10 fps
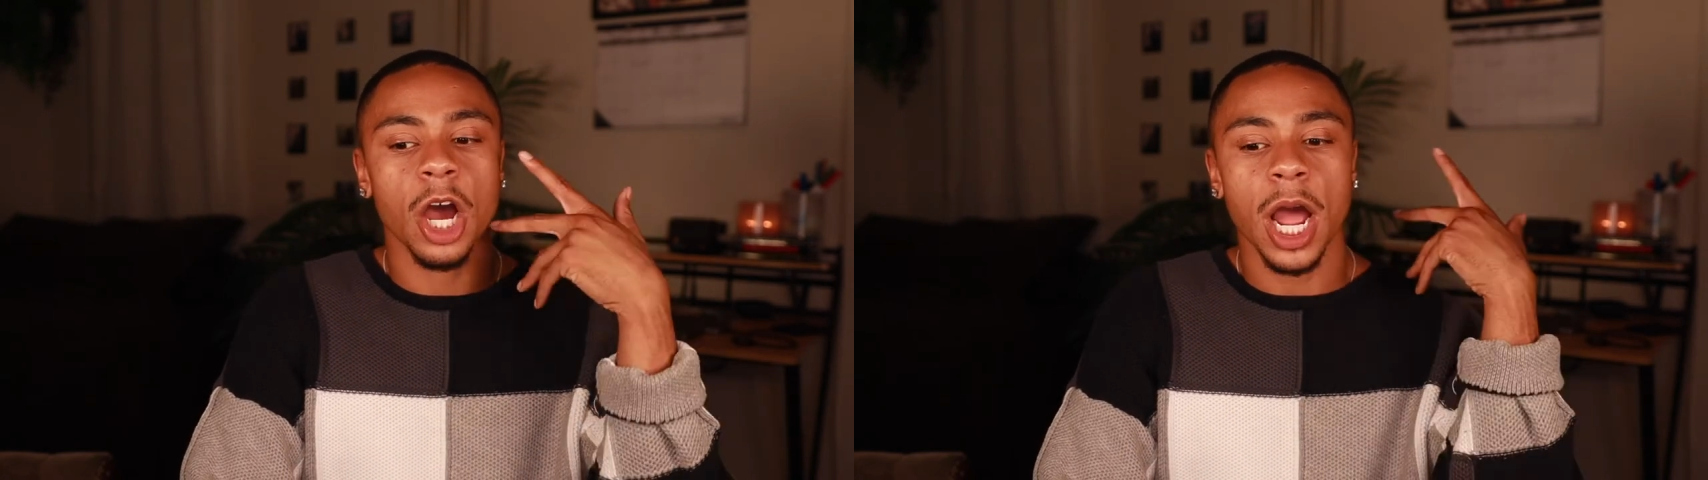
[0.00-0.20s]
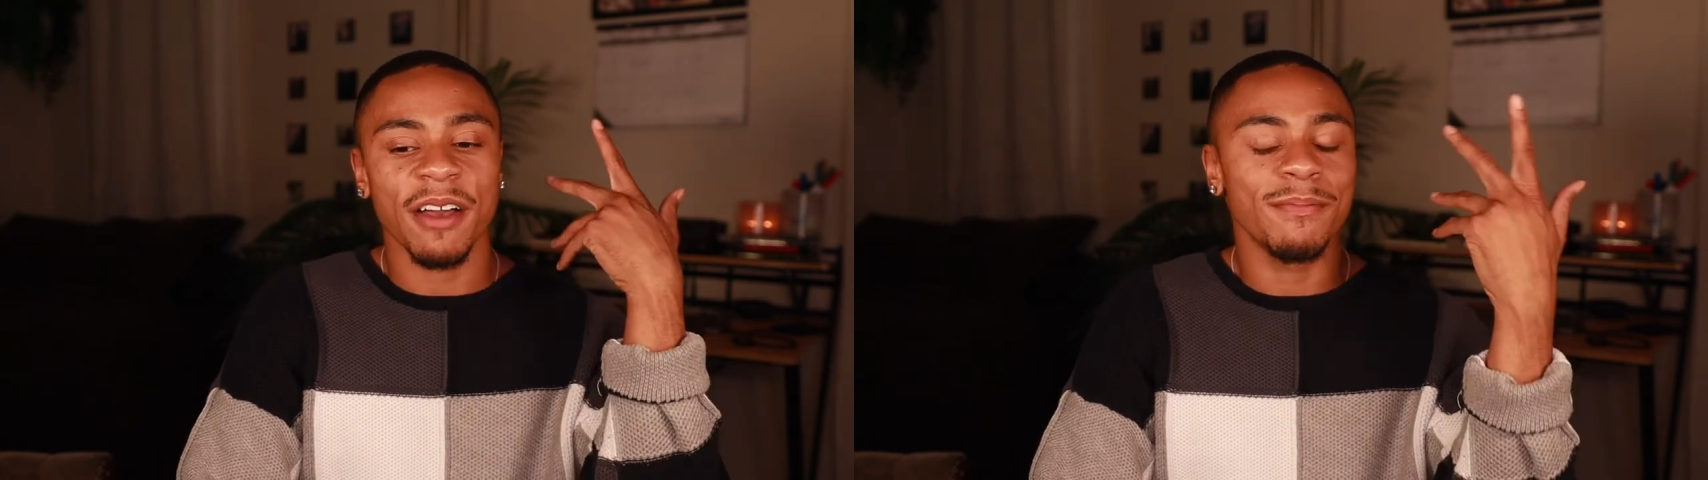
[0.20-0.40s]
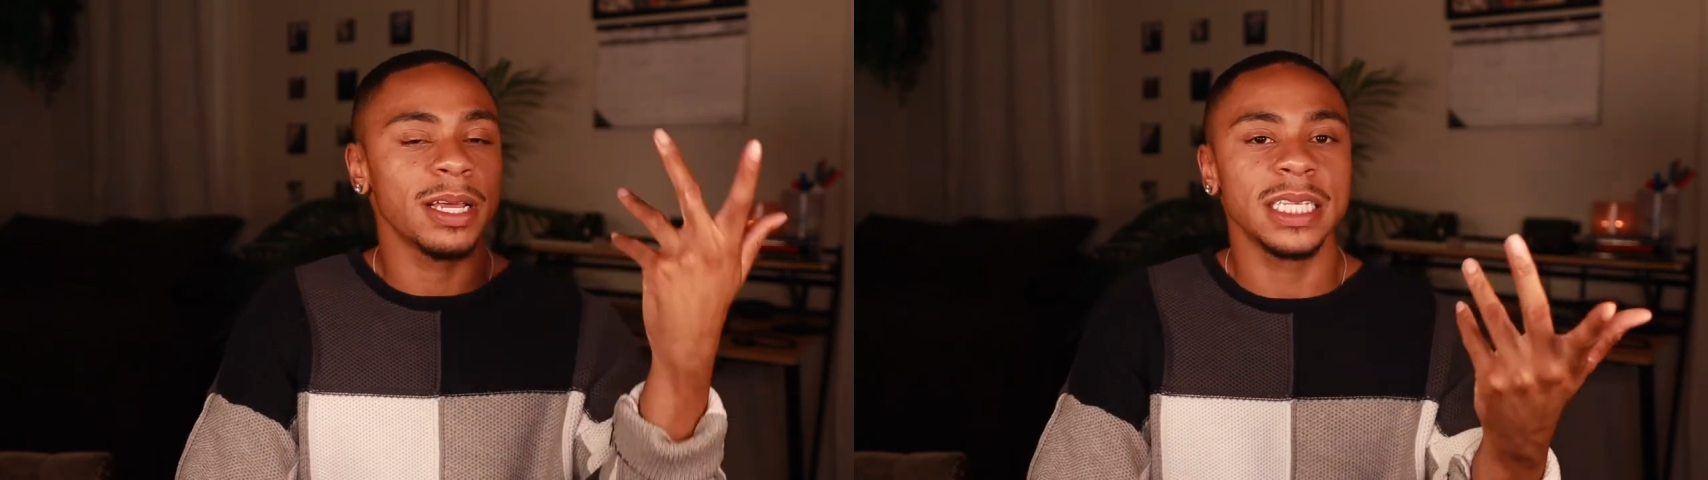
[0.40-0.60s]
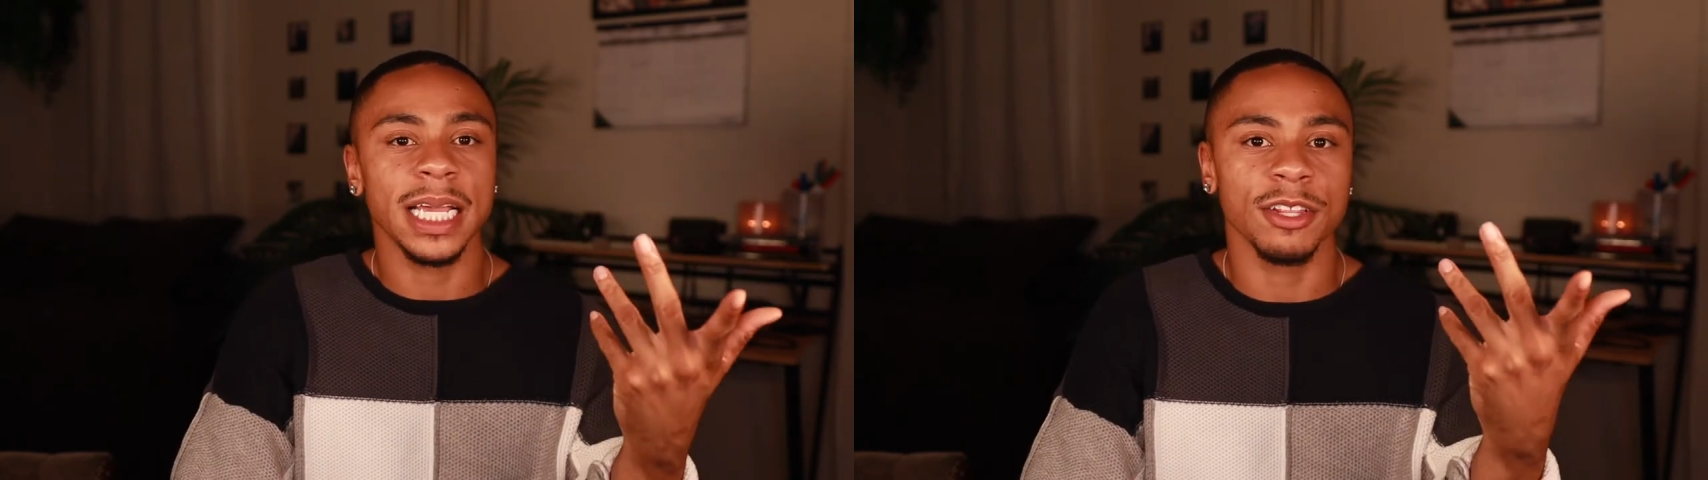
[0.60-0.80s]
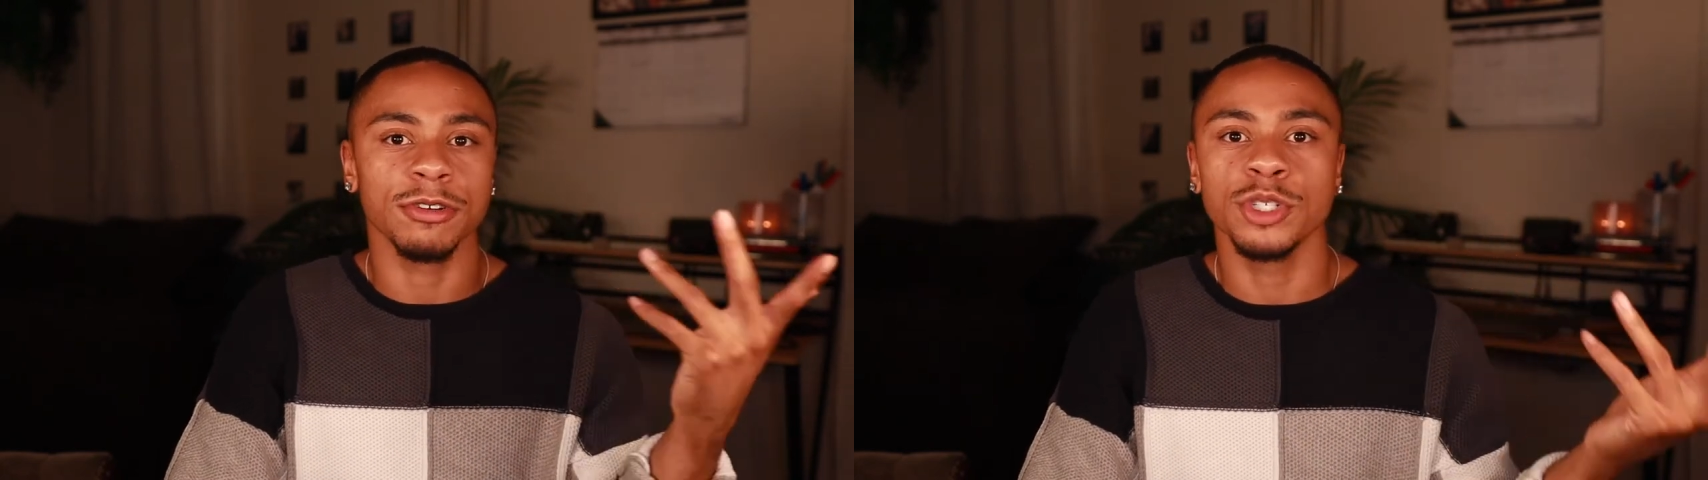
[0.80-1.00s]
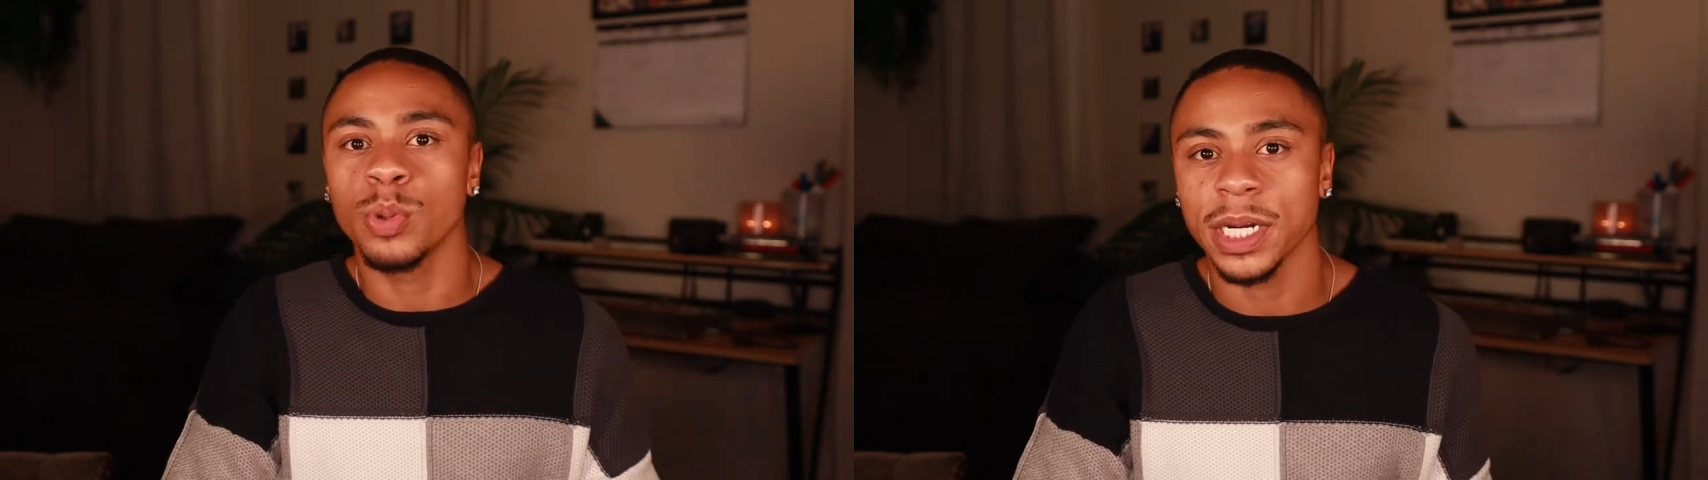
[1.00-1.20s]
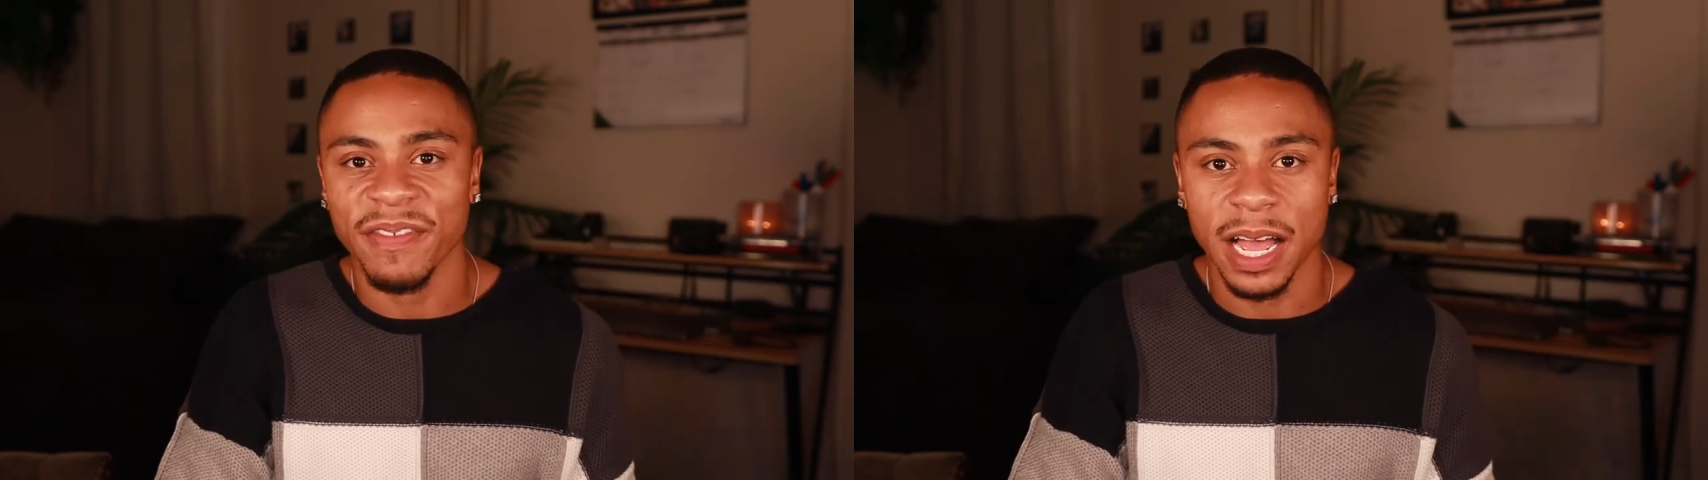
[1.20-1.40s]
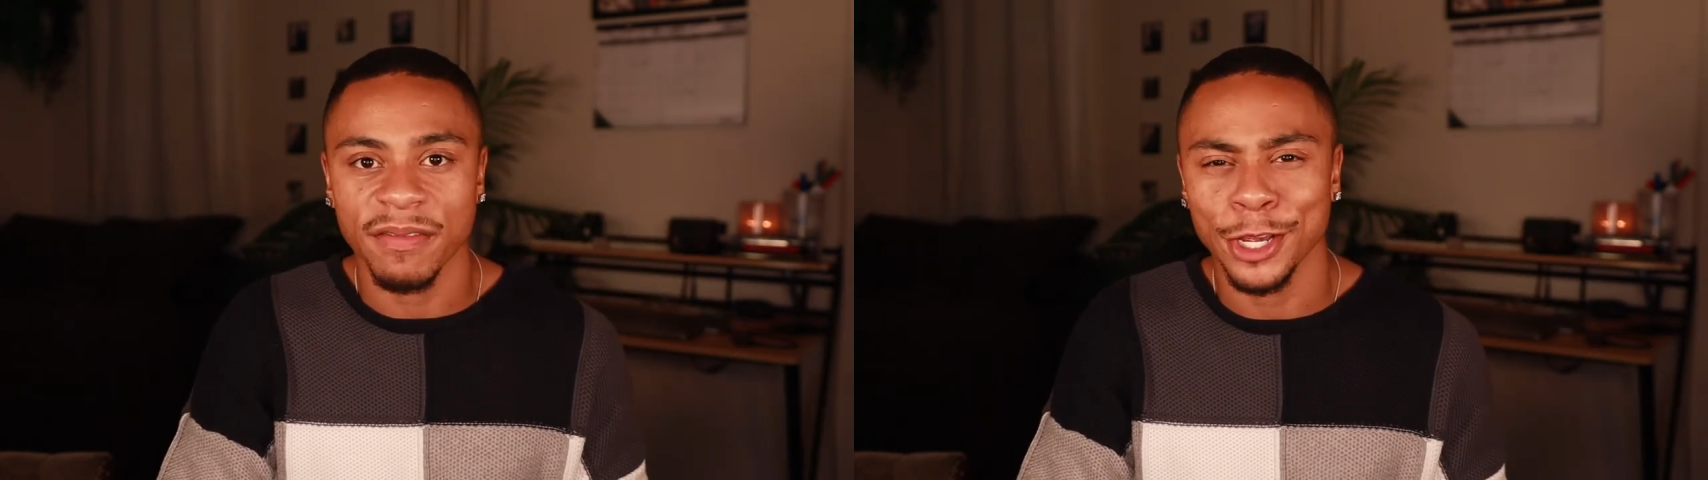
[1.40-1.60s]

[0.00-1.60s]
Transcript: have been together 25